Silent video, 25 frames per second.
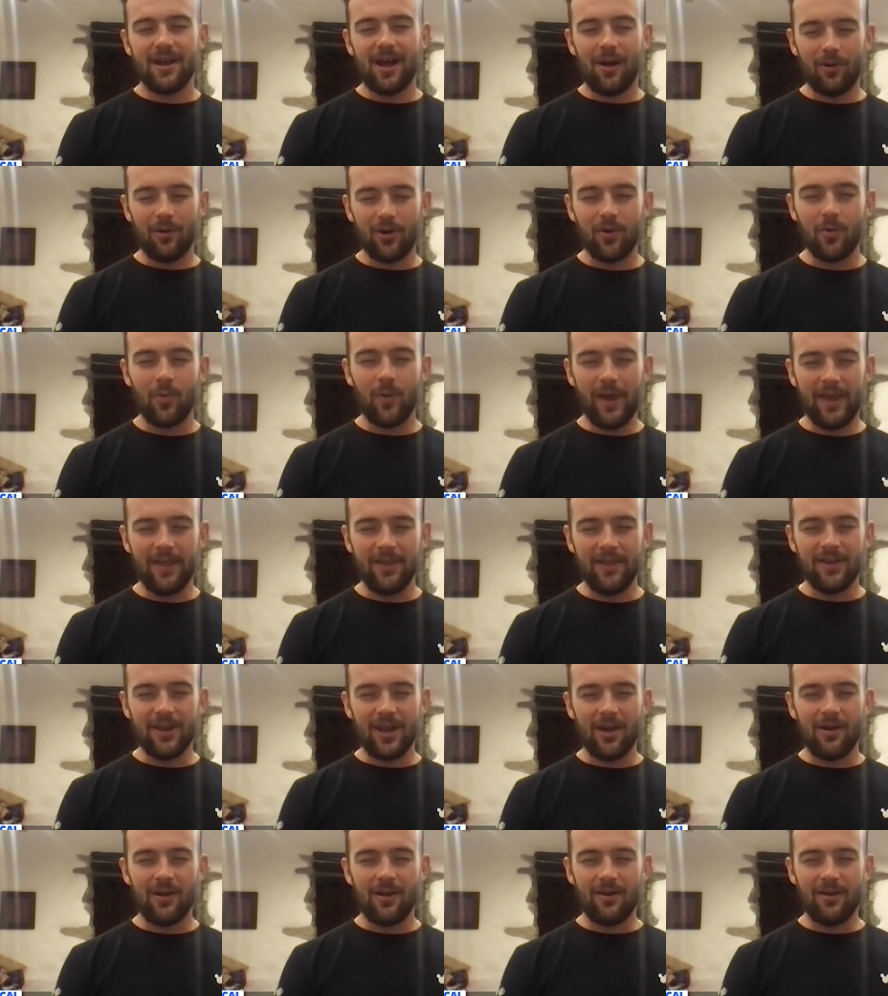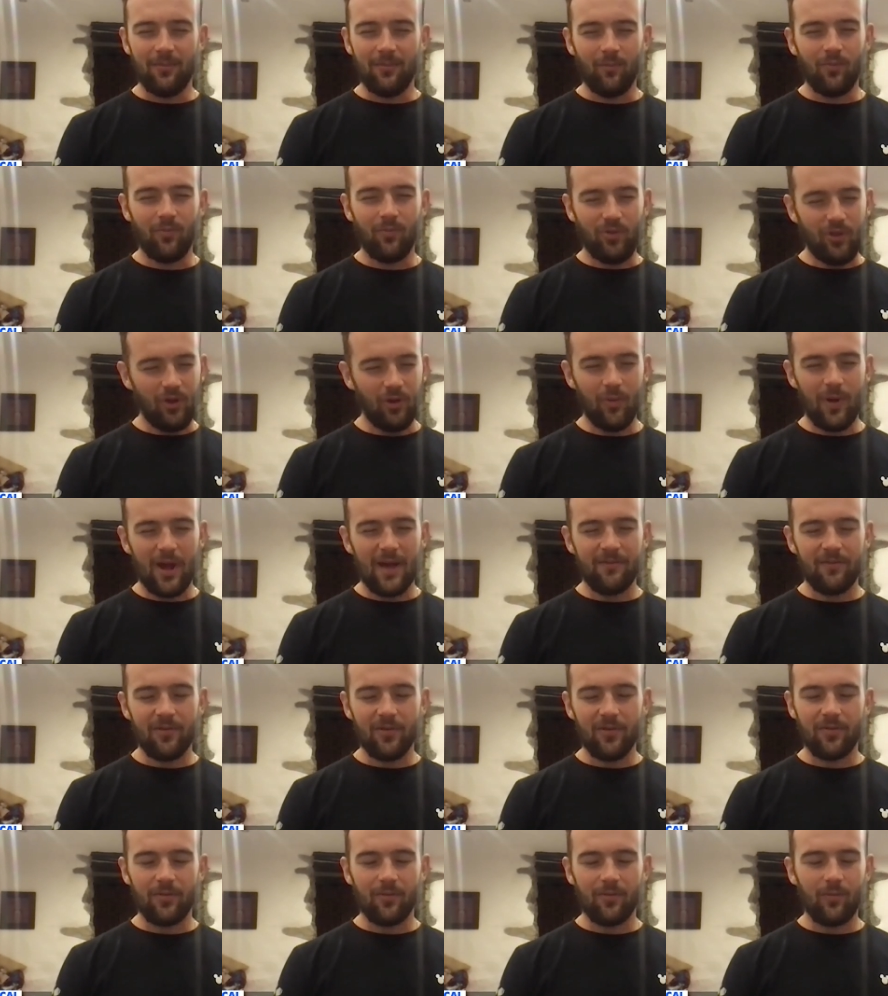I want to win, you know, and do
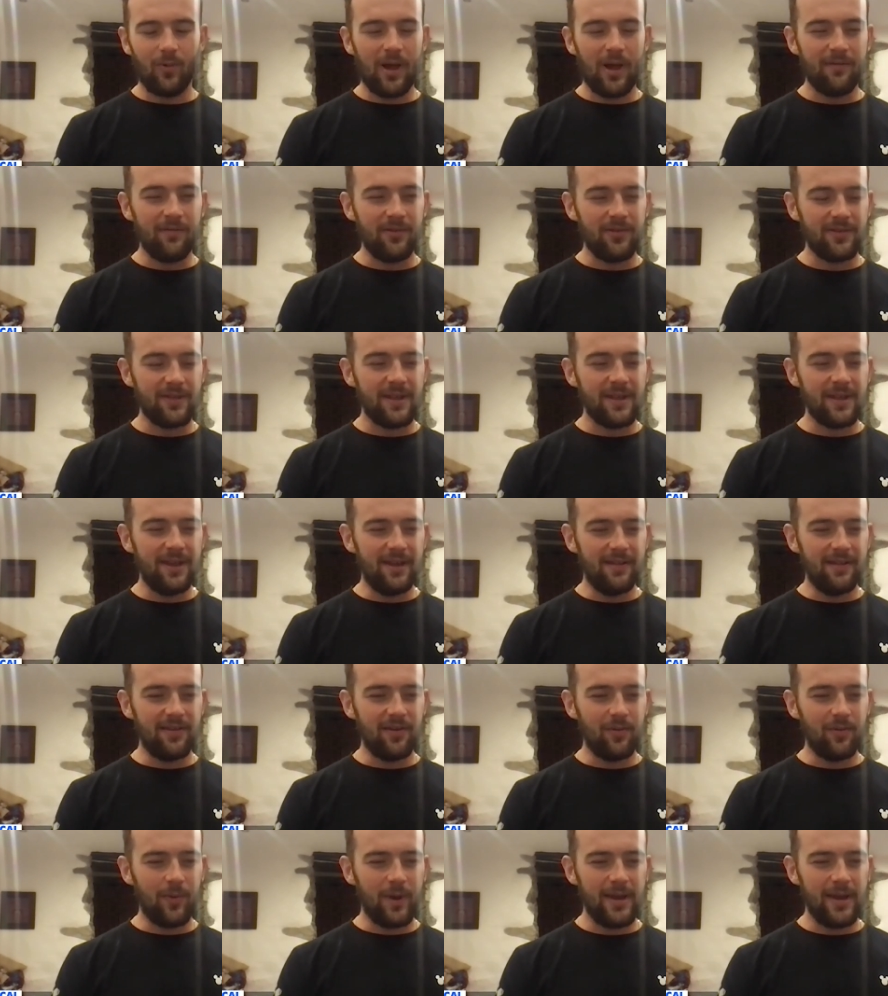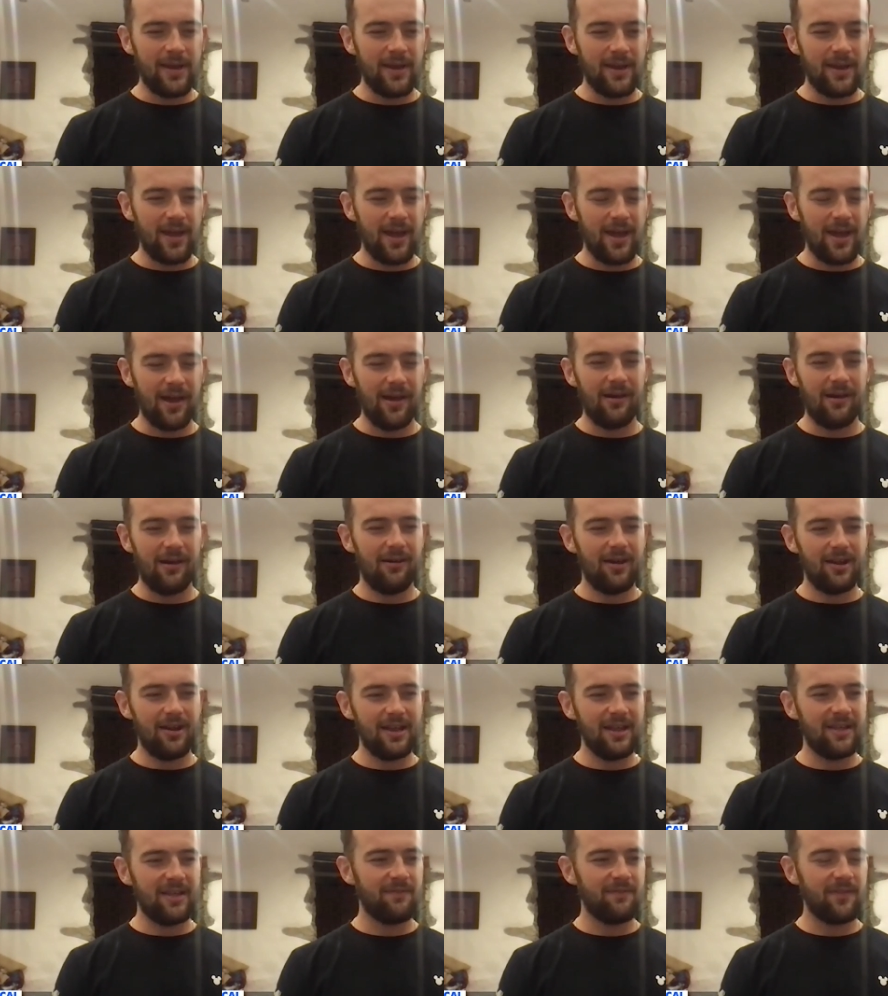whatever's needed to win,
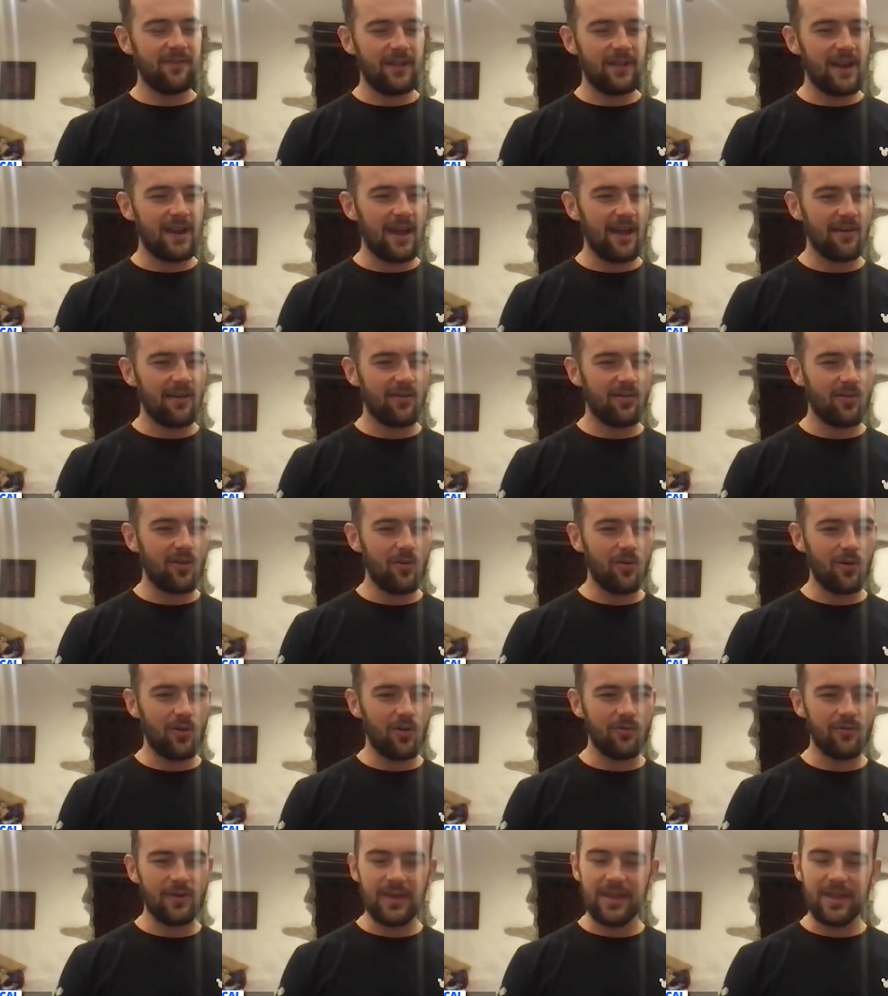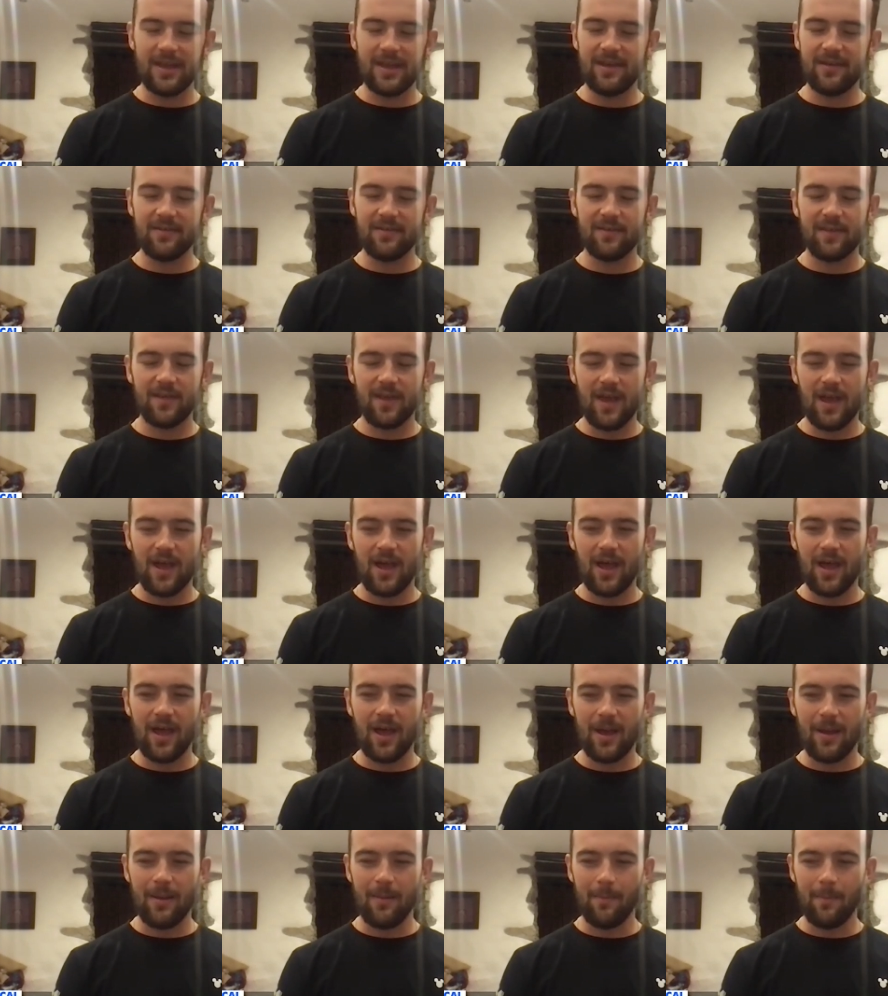at least for the next 2 or 3 years.
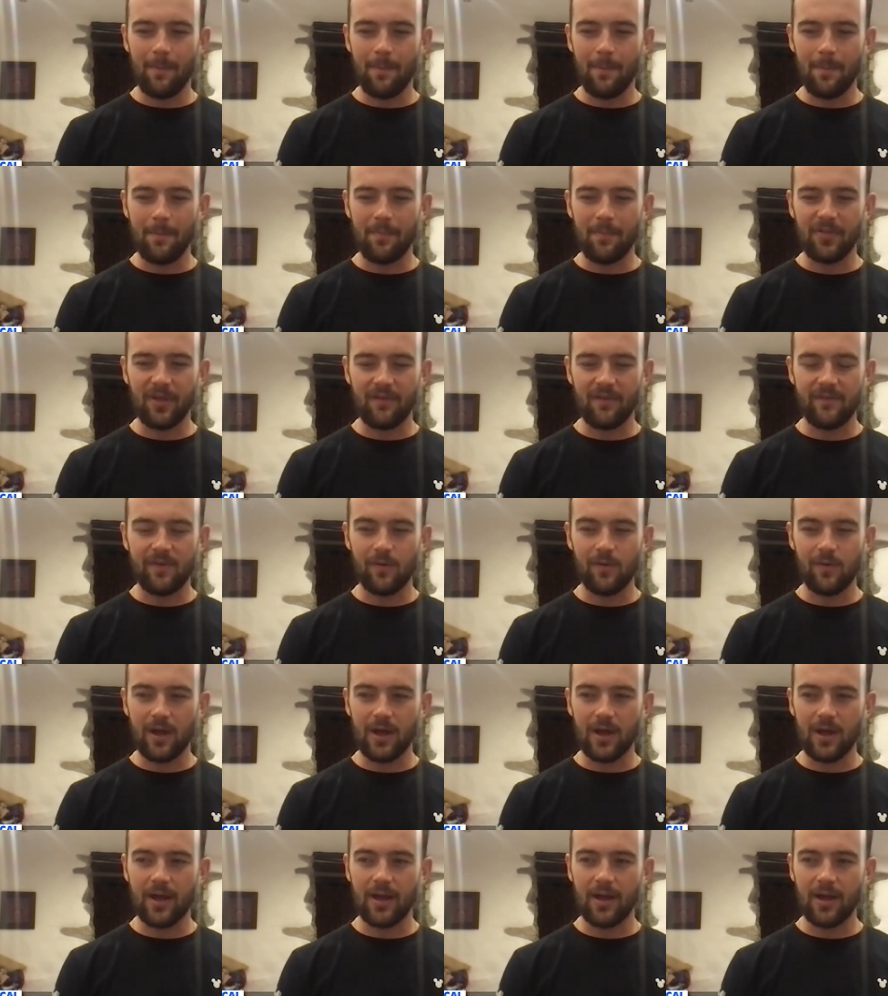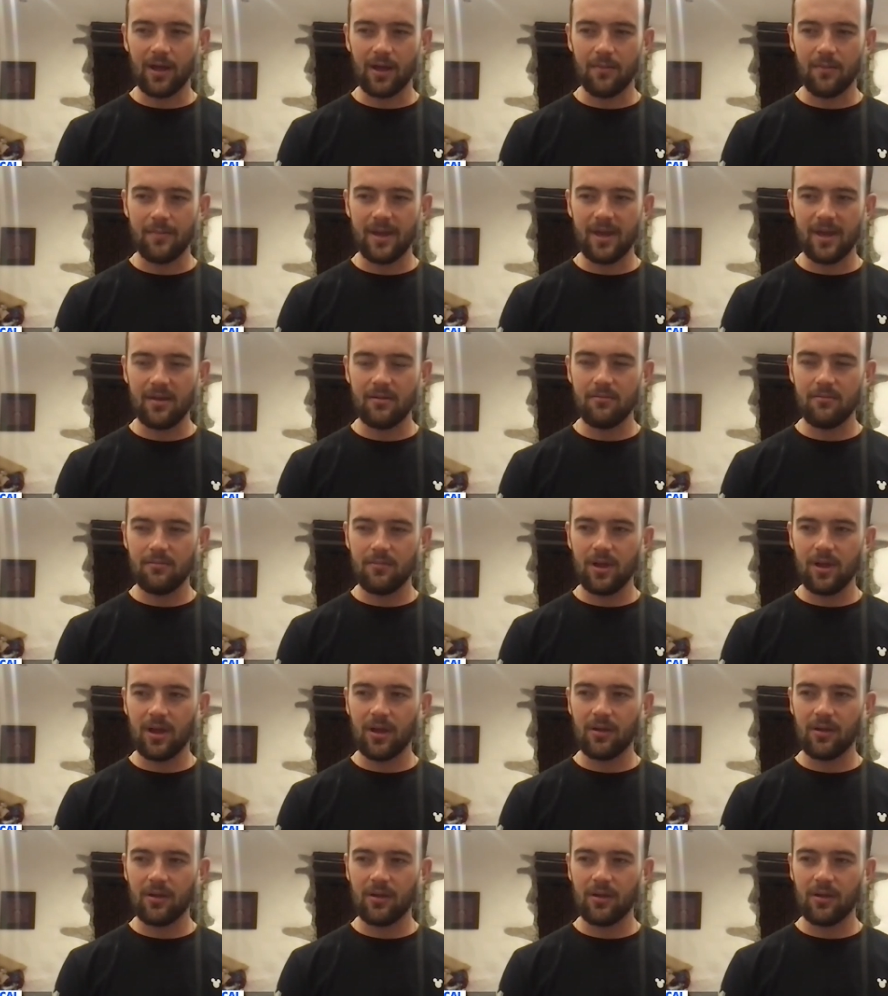So I feel like I can commit